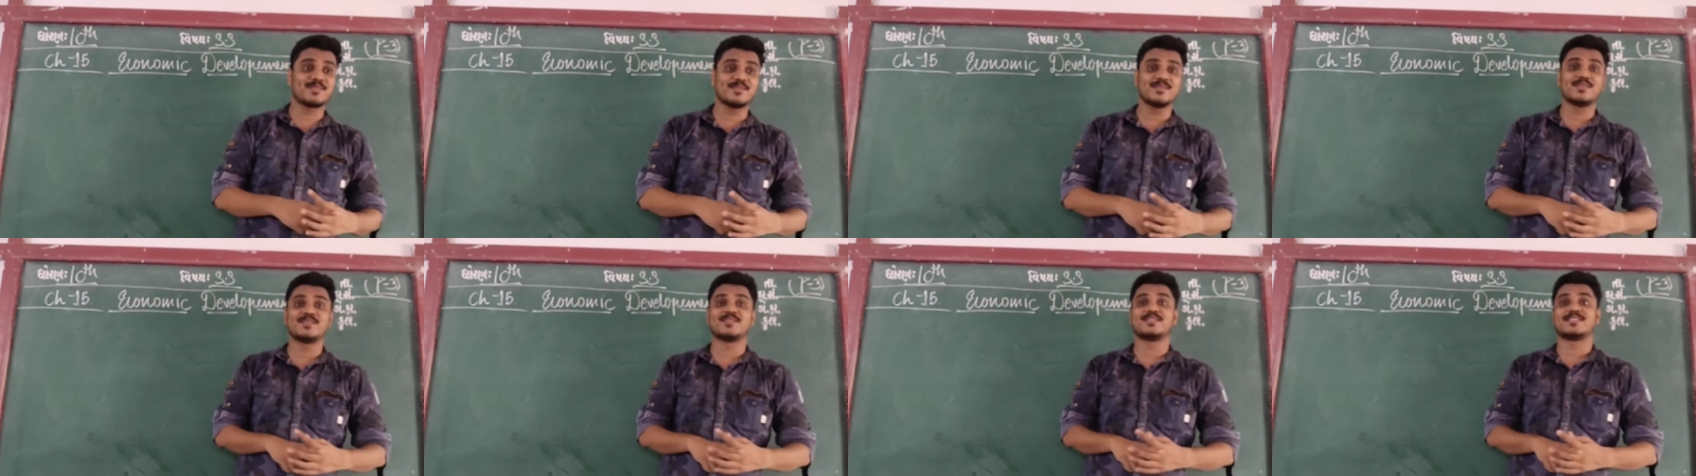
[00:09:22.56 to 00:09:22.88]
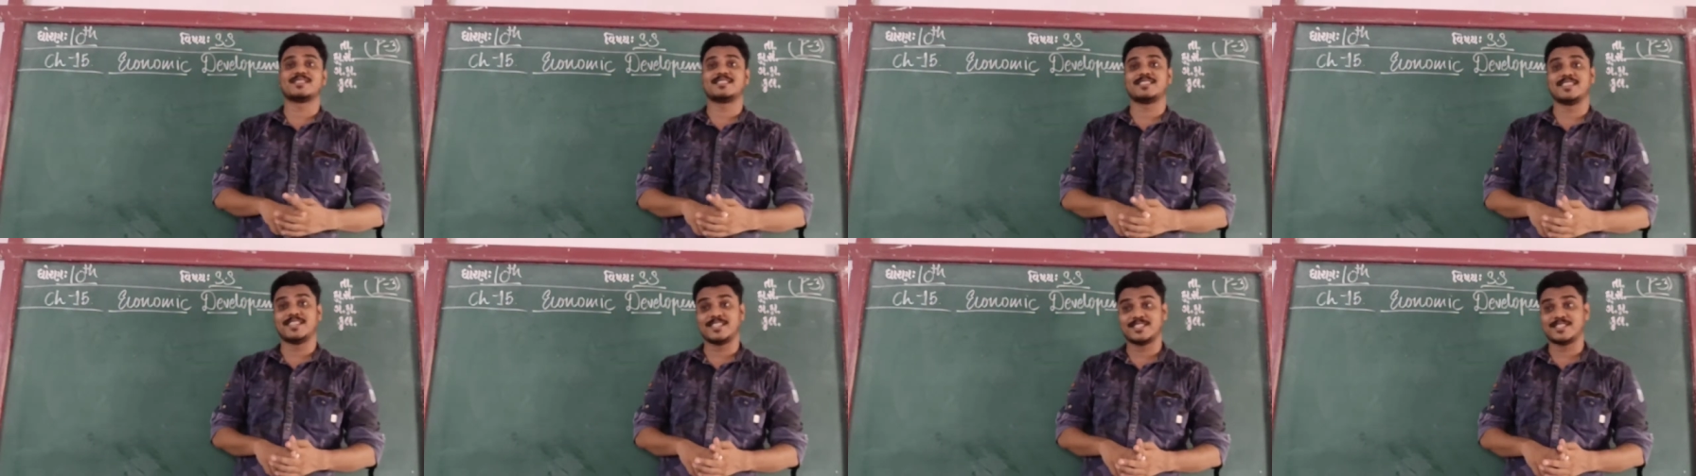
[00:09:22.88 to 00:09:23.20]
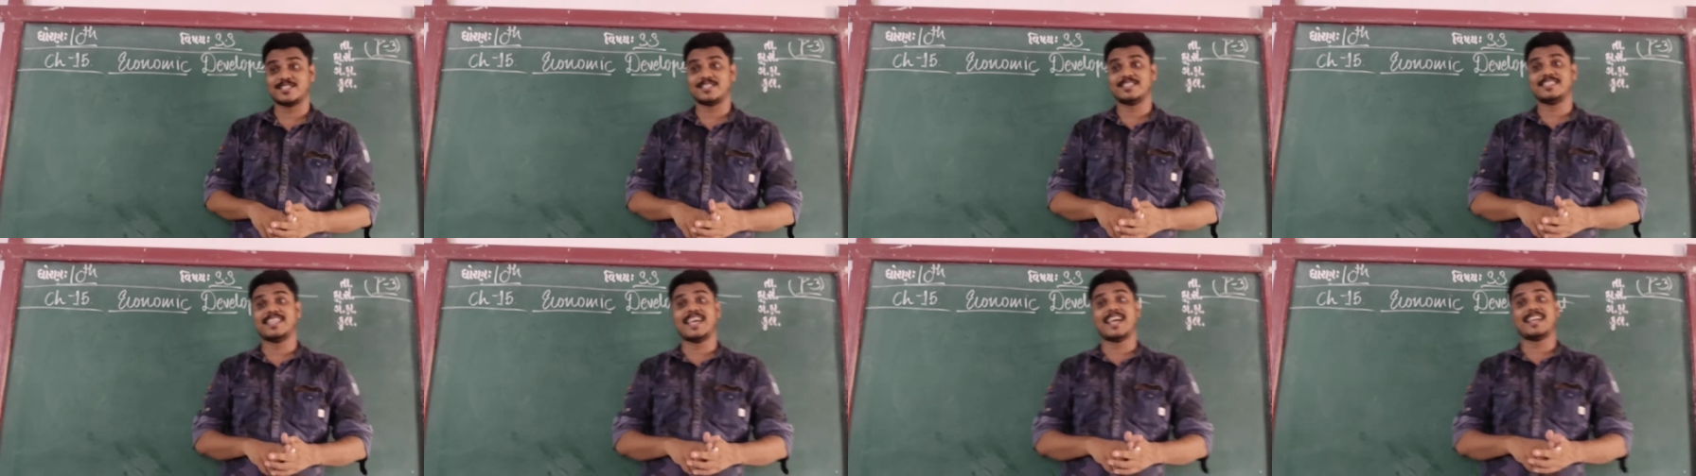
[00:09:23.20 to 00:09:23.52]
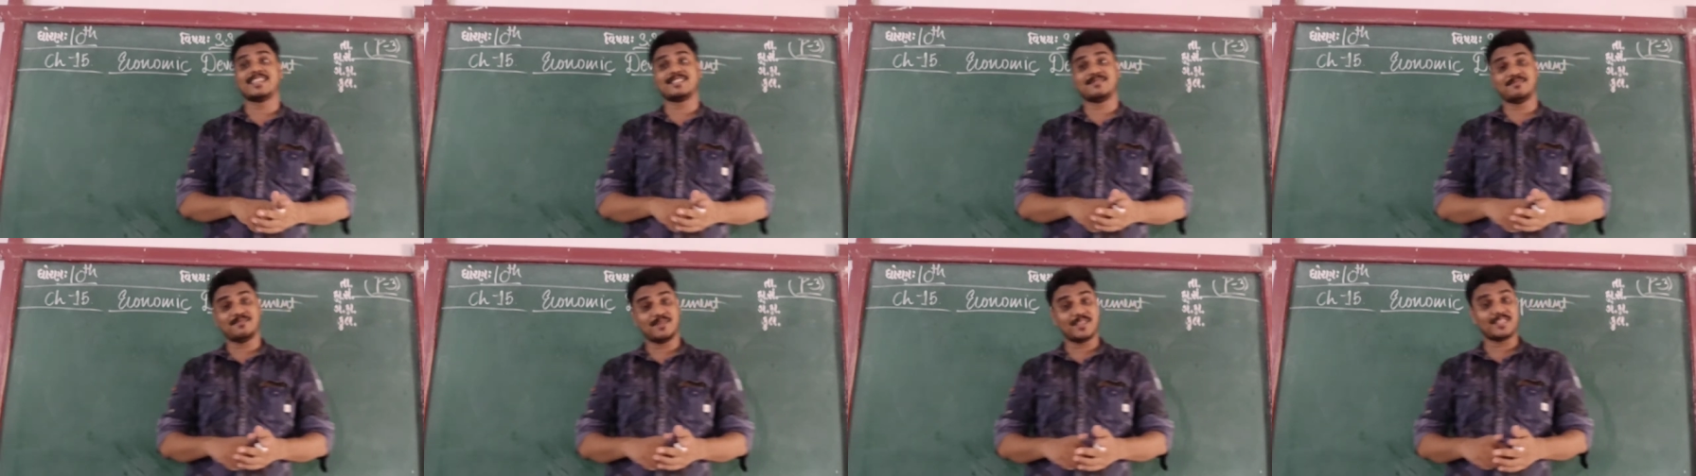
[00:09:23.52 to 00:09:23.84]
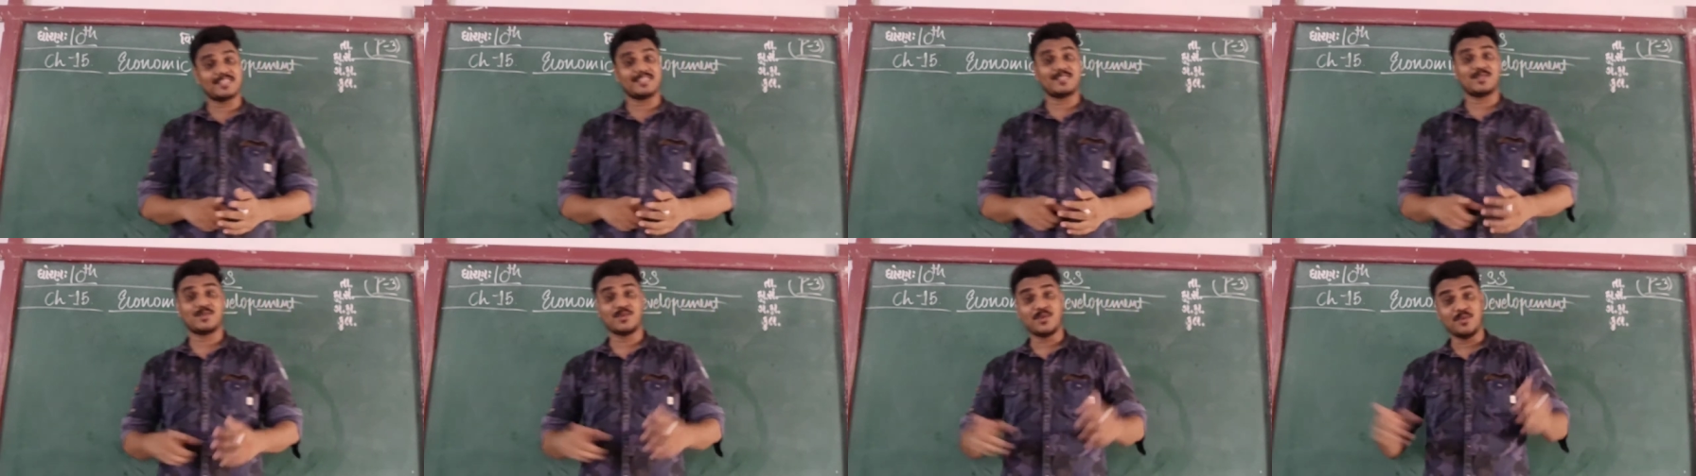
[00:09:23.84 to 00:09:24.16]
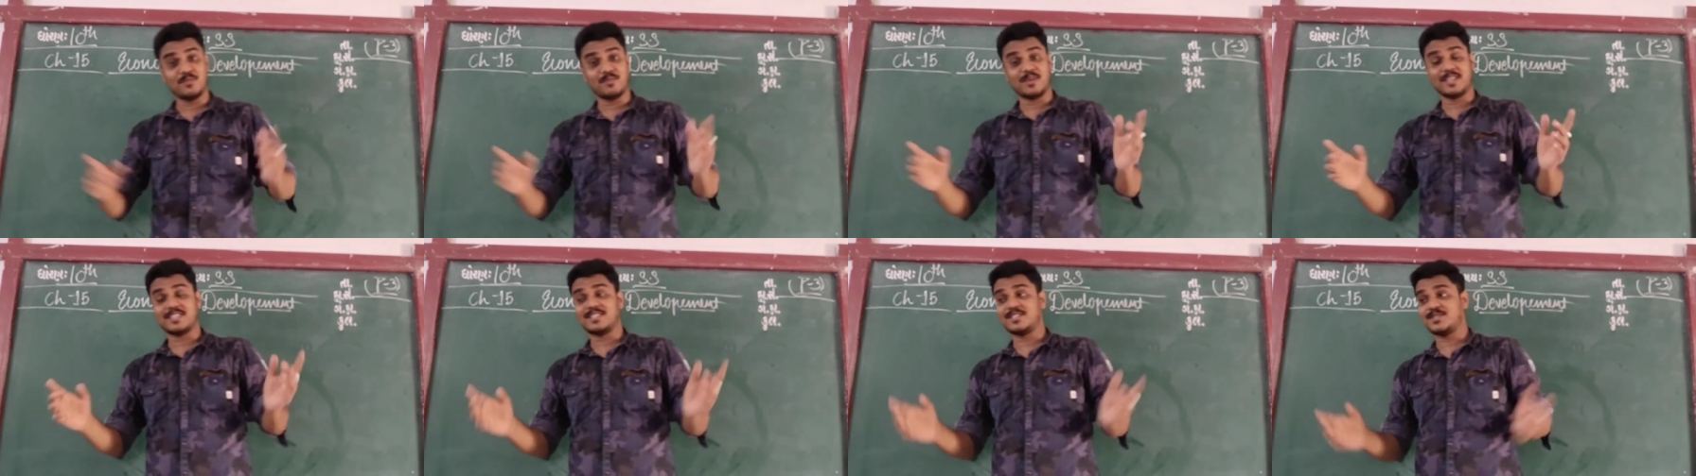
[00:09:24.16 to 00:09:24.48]
fruits,
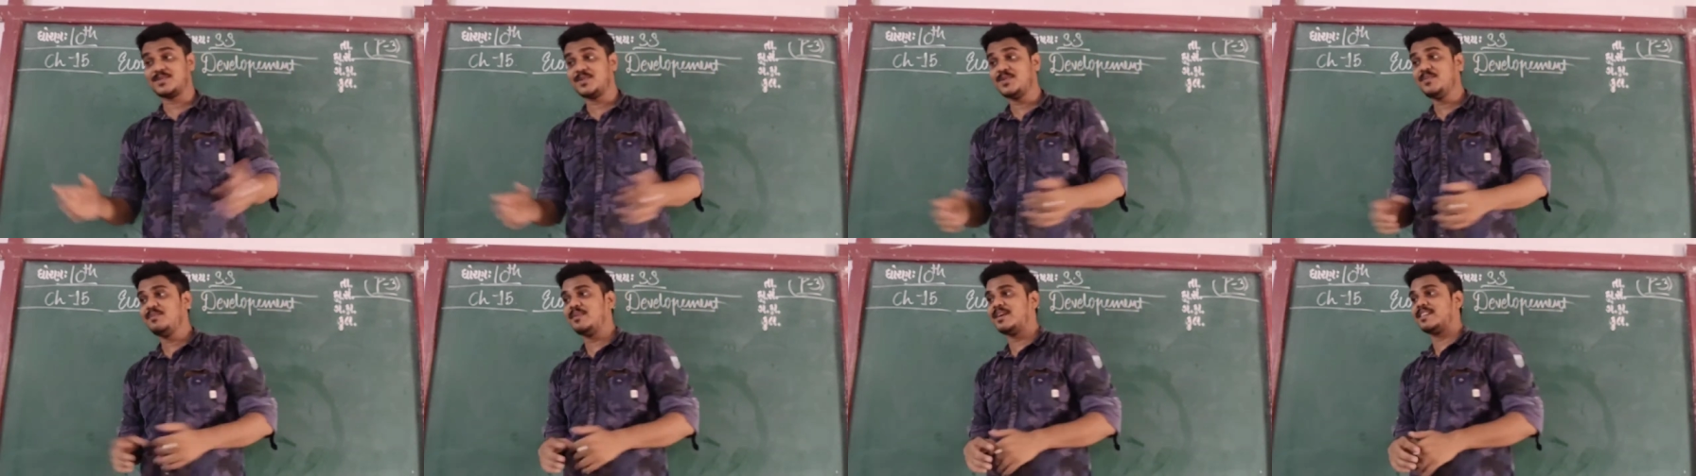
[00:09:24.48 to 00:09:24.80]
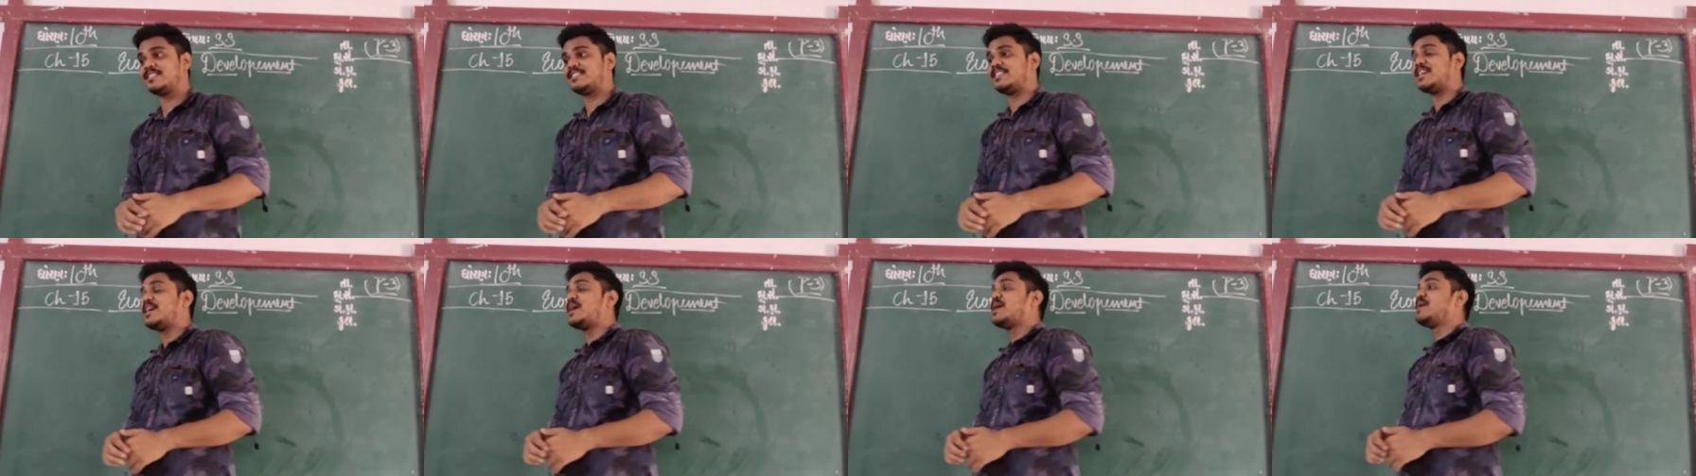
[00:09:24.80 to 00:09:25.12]
it's too much.